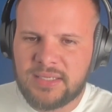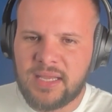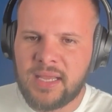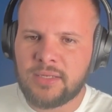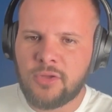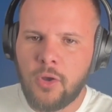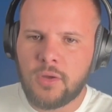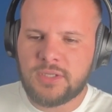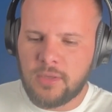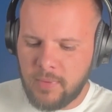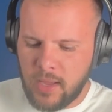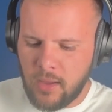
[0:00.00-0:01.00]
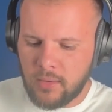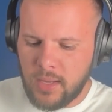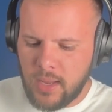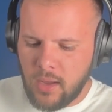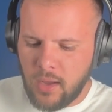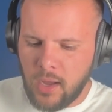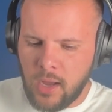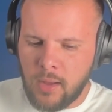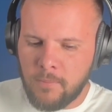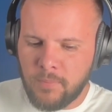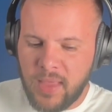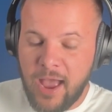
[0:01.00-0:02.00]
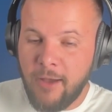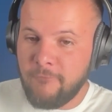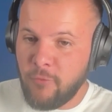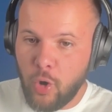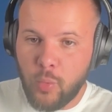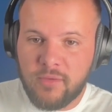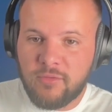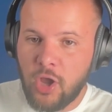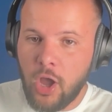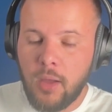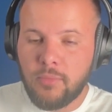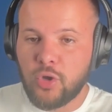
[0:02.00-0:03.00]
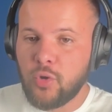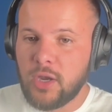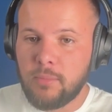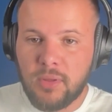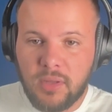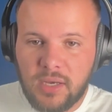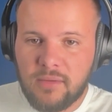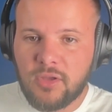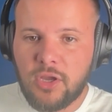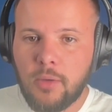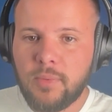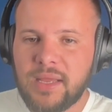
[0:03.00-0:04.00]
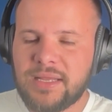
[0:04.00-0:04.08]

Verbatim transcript: It talks about um, how far we've come, the credibility of the company.